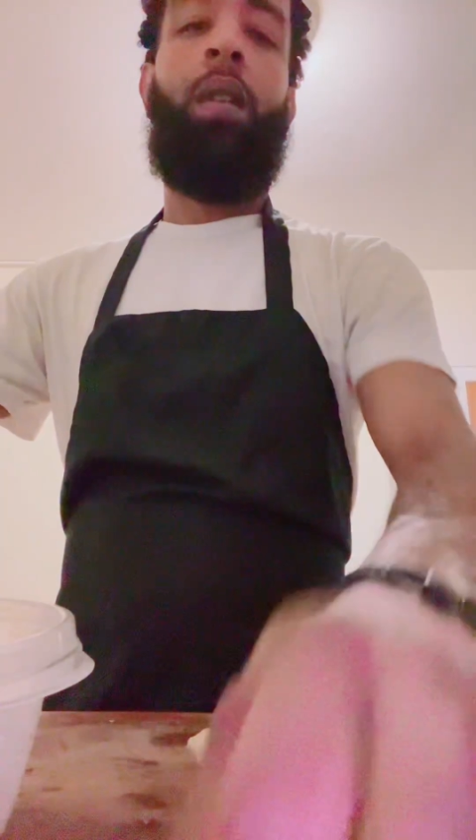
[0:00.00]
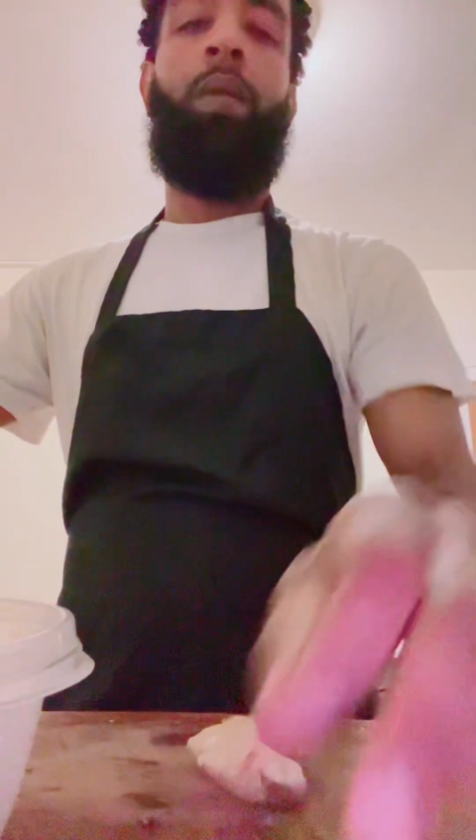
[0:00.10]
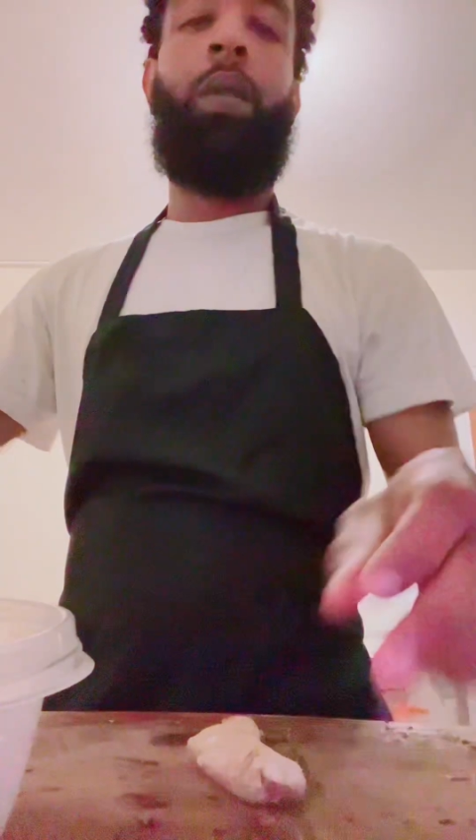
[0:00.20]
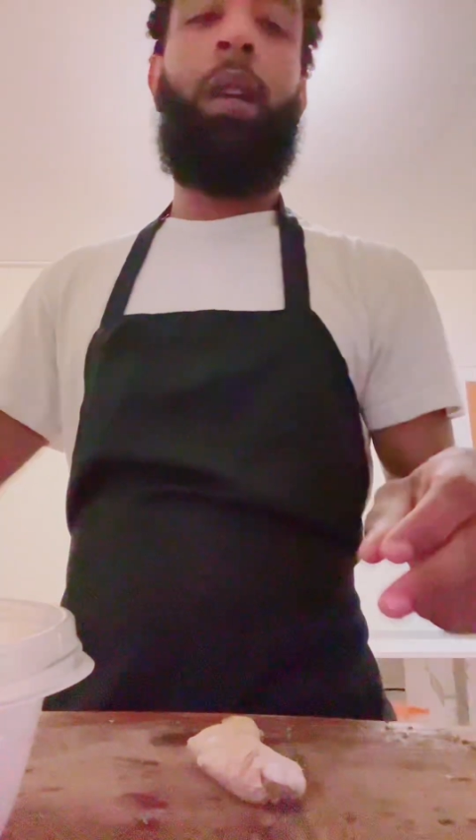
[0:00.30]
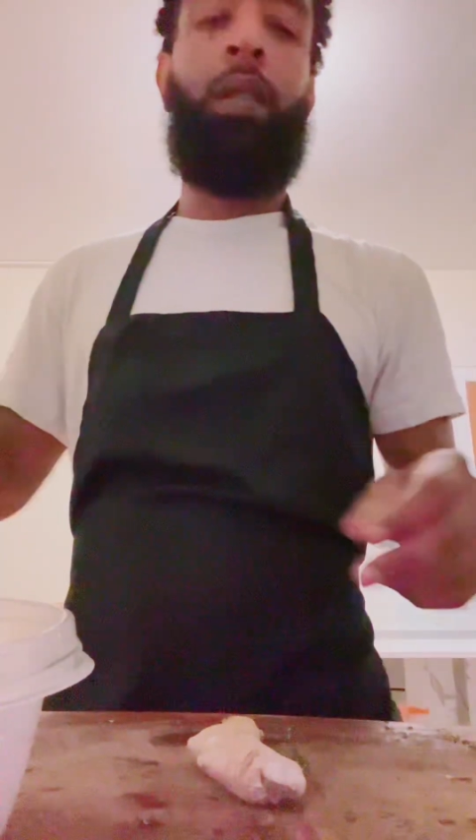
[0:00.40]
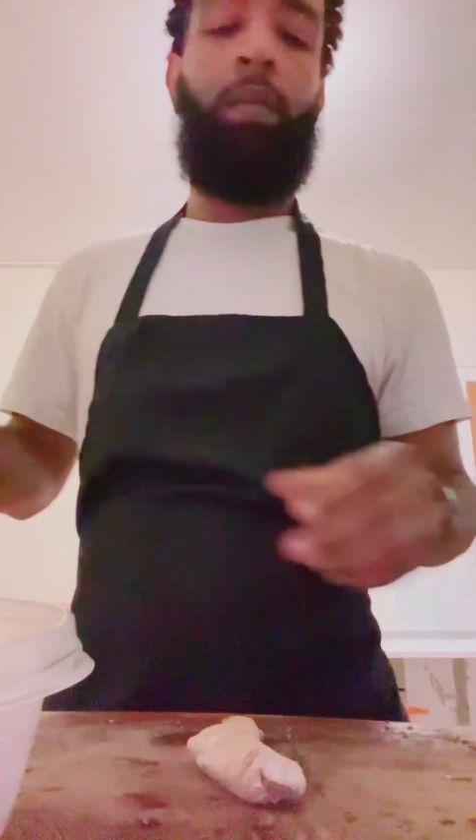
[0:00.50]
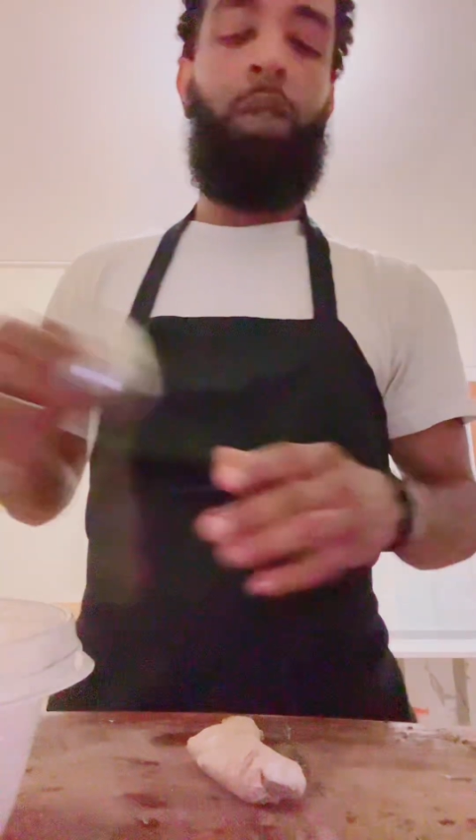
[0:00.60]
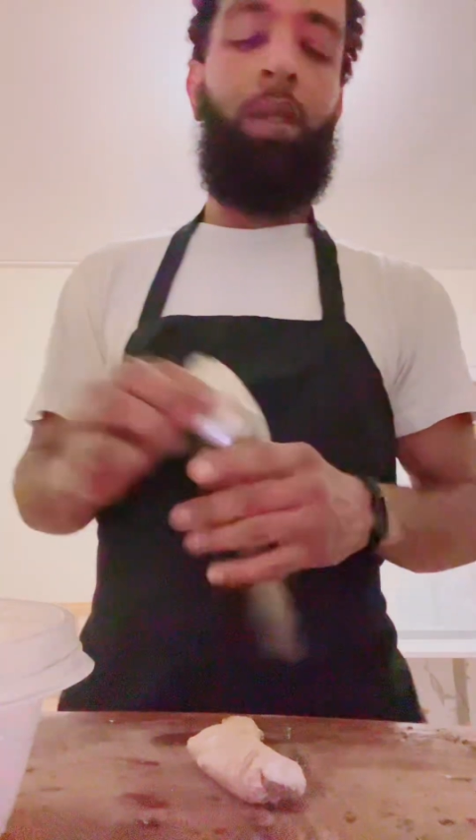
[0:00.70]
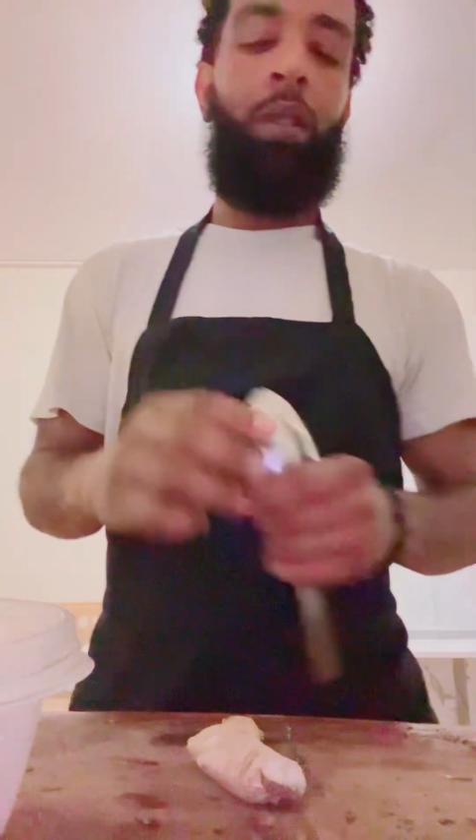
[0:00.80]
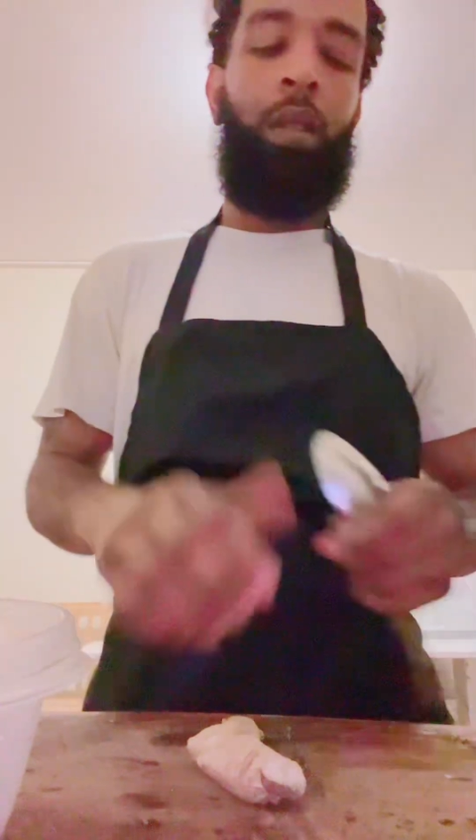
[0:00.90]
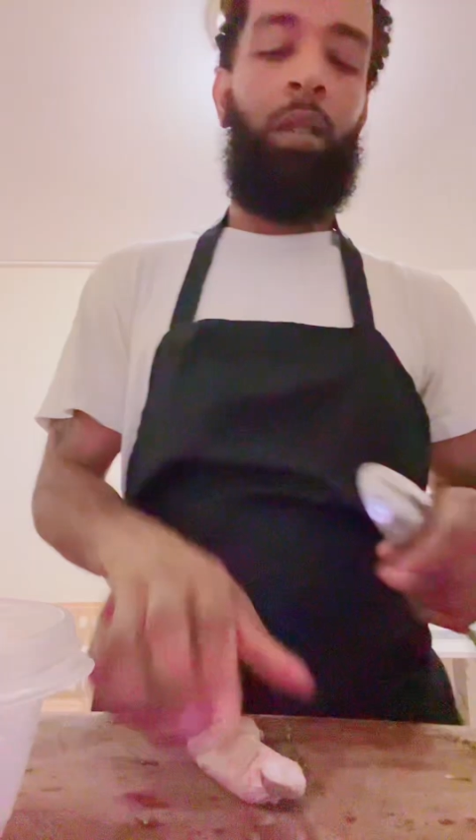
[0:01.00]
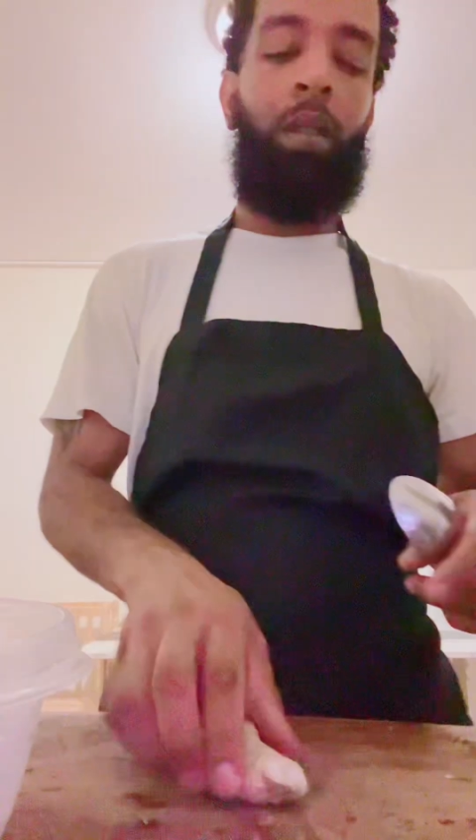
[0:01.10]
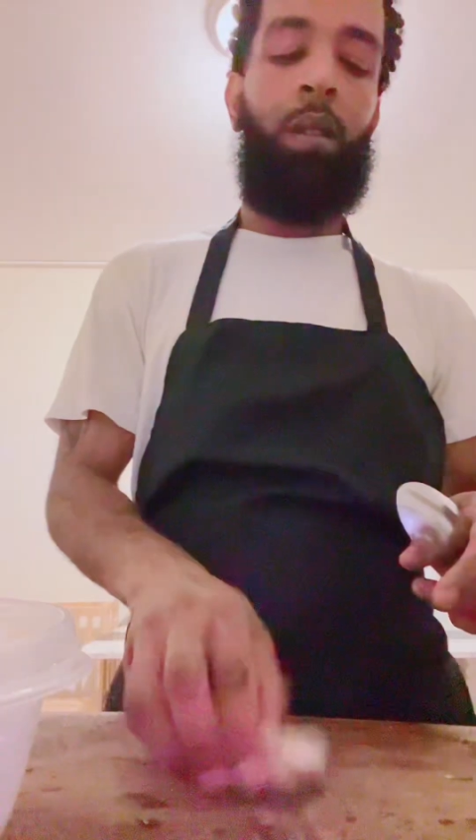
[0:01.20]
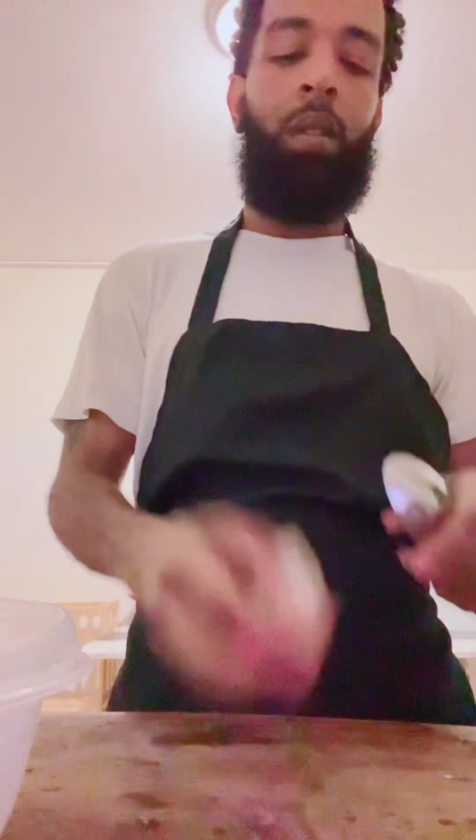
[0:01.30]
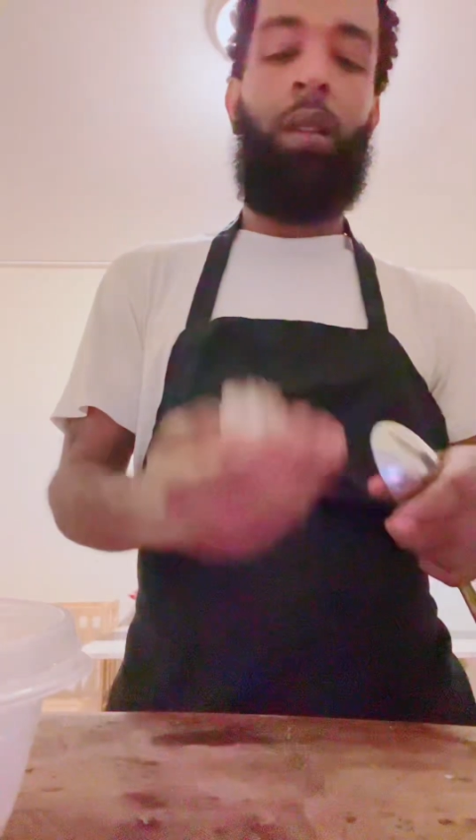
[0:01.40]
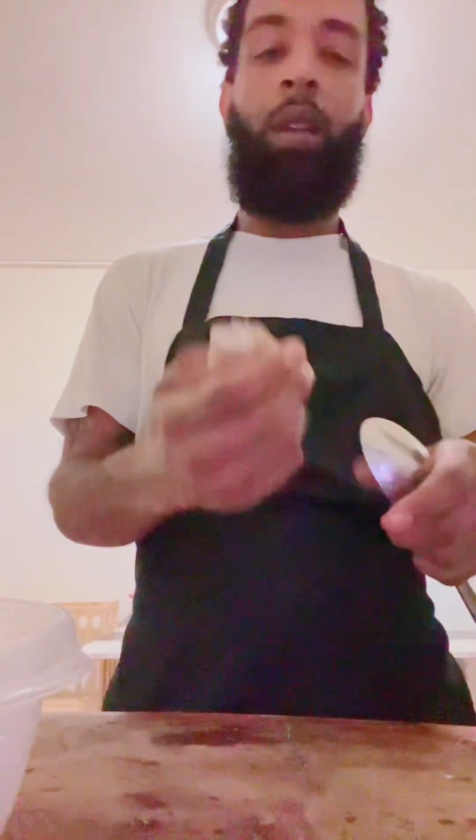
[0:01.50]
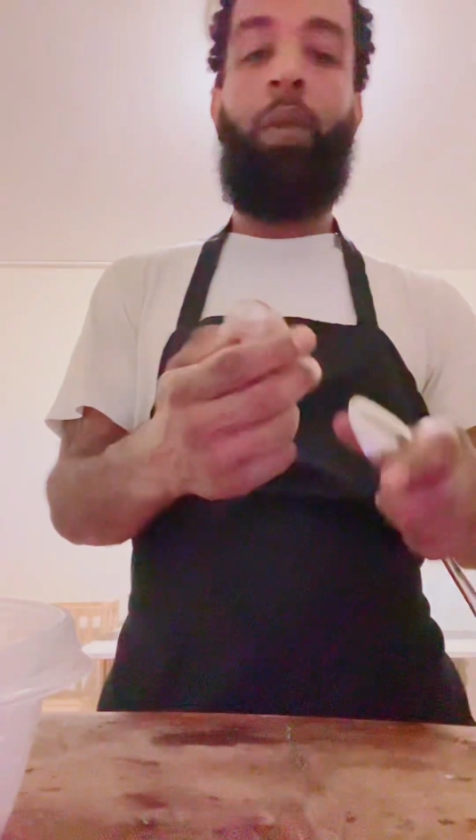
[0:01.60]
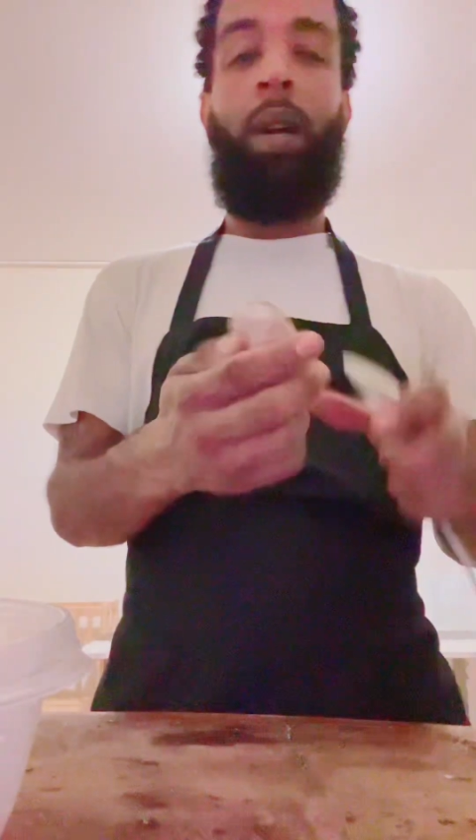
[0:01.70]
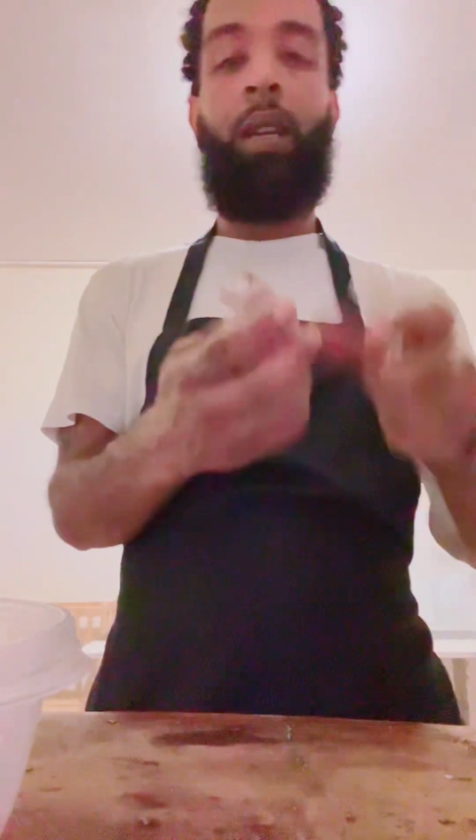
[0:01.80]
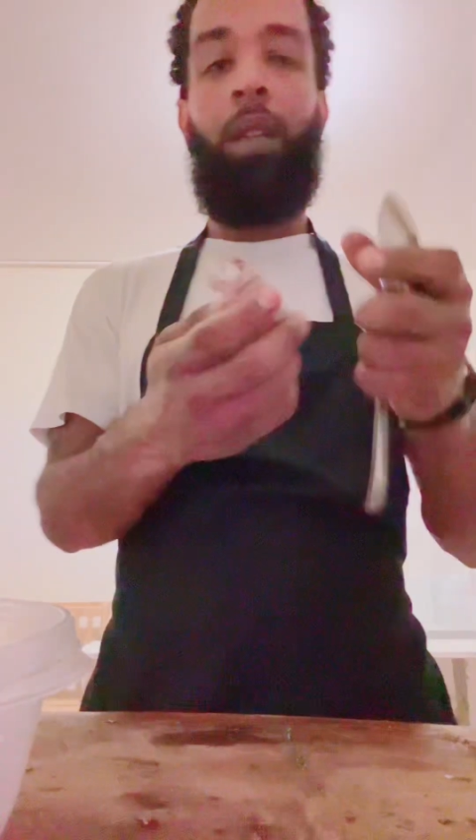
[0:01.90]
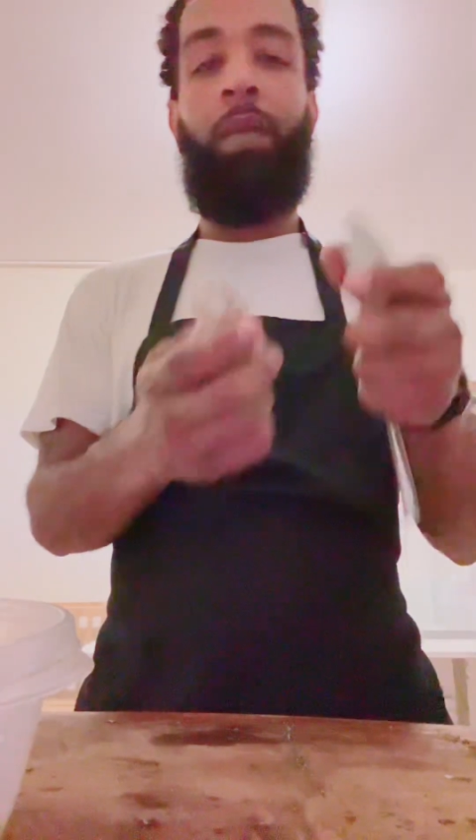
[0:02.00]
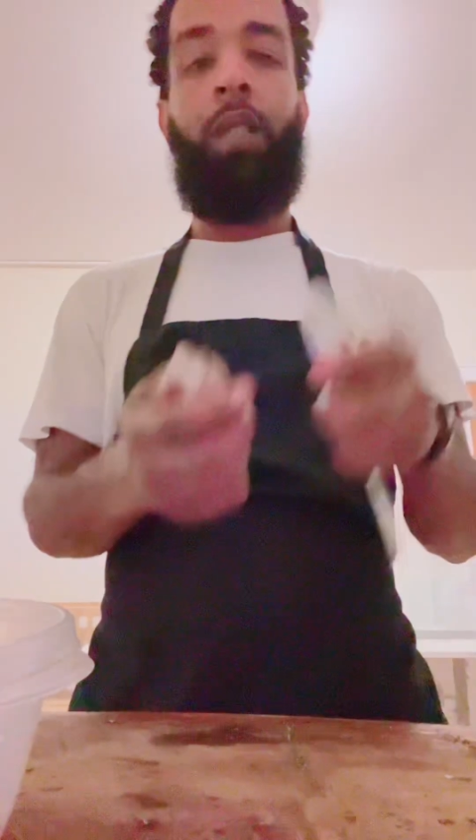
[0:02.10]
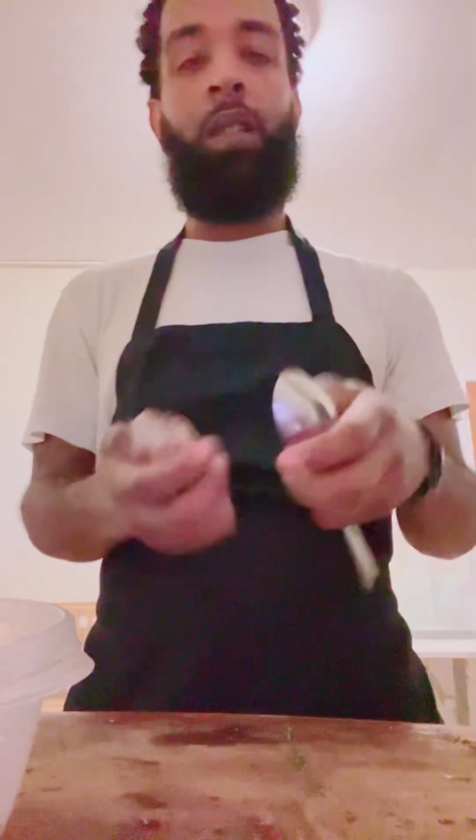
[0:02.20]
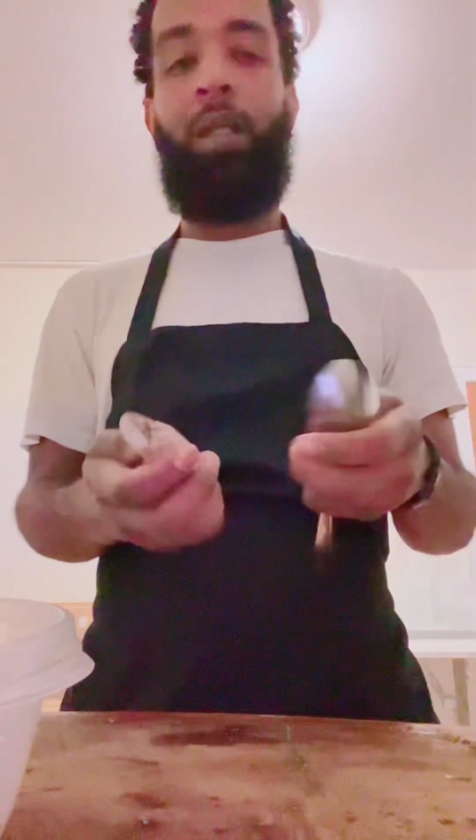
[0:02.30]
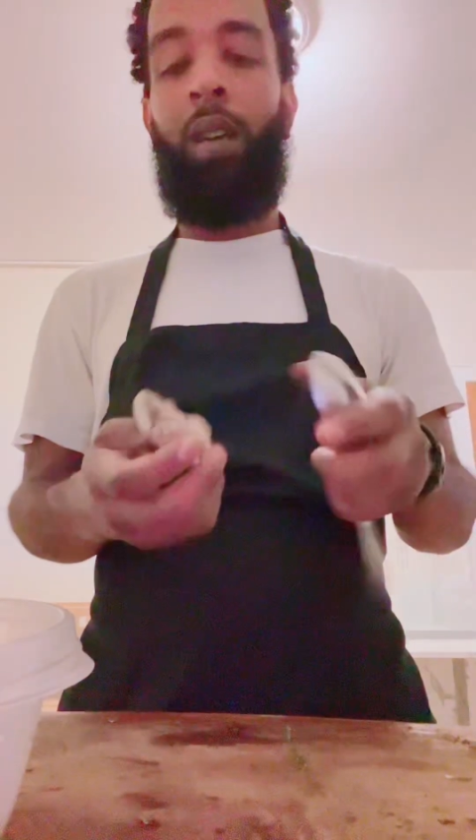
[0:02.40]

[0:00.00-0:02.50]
You got some ginger. Now the way I clean my ginger,